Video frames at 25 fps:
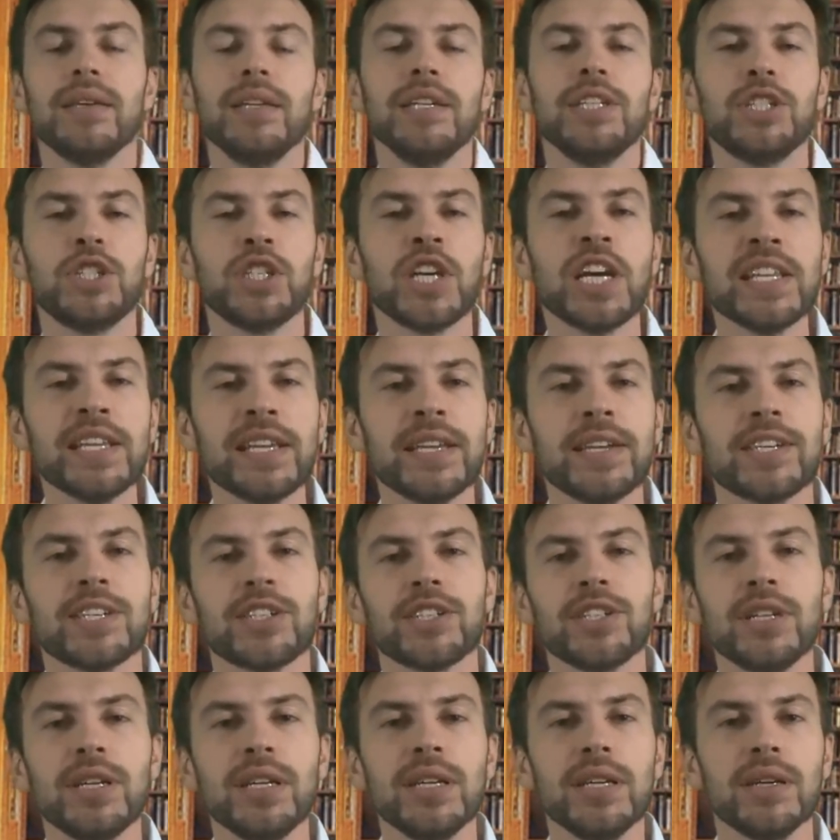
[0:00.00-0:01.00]
English
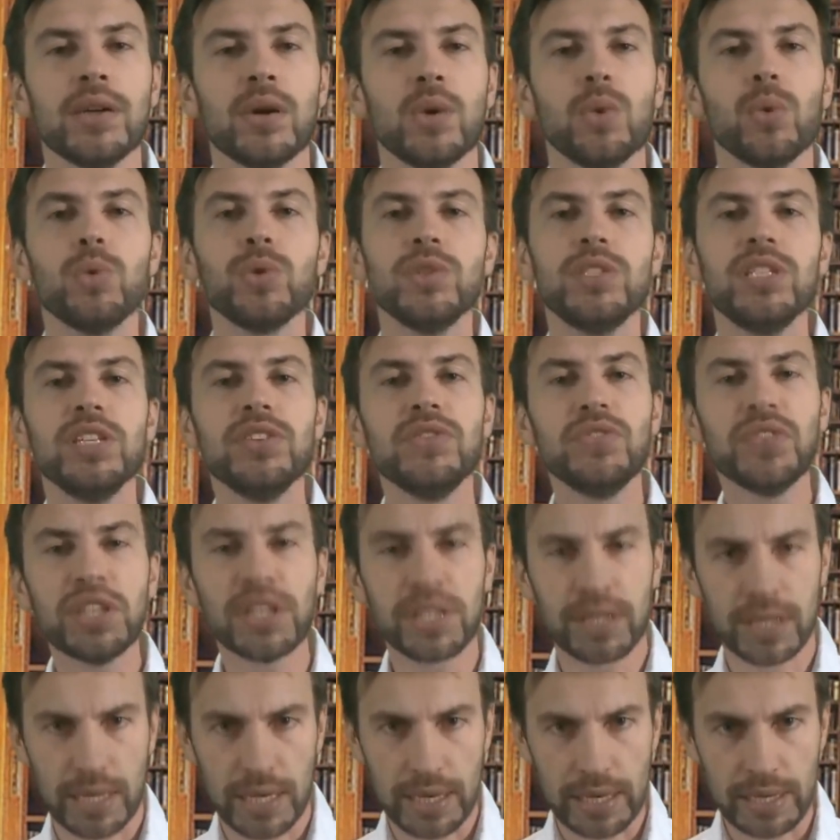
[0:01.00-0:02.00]
people decided to
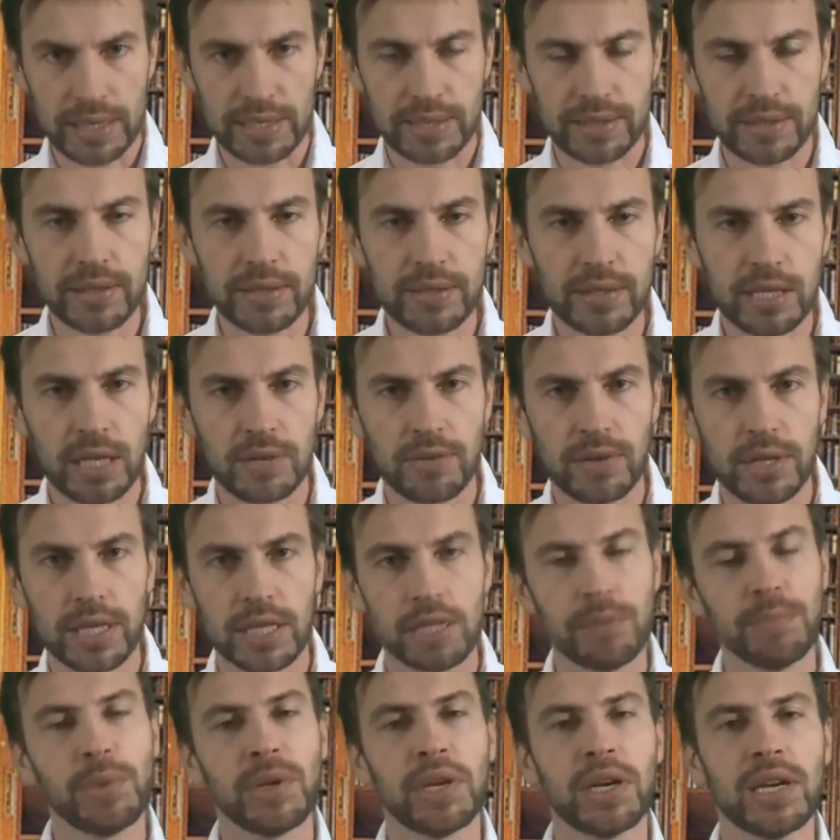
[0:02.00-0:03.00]
surprise the Russian
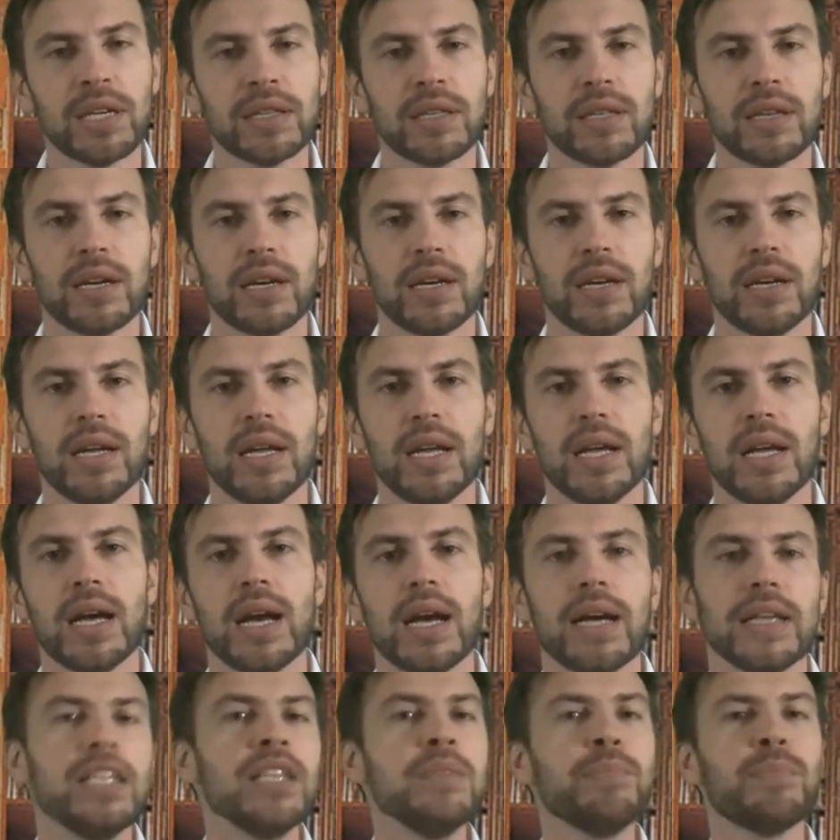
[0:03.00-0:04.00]
emperor.
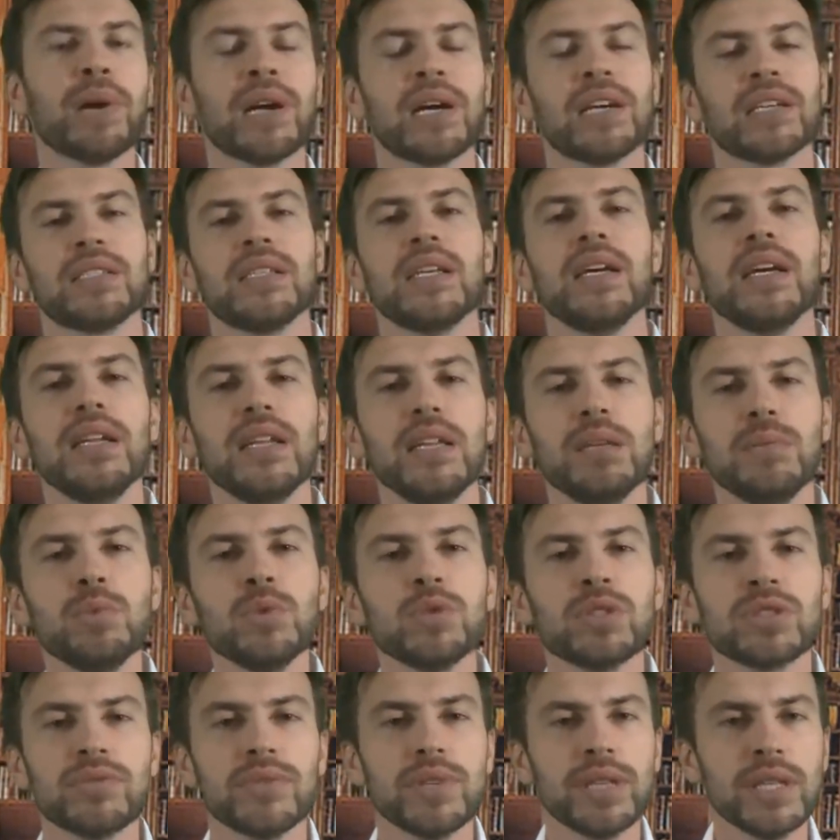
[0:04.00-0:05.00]
They showed him their
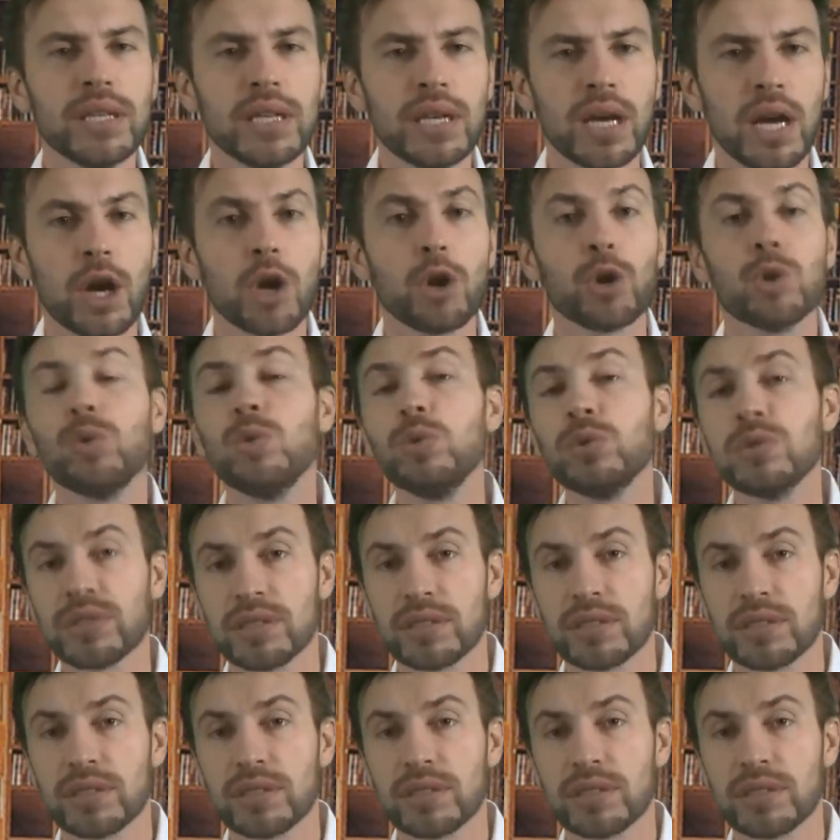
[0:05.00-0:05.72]
Kunstkameras.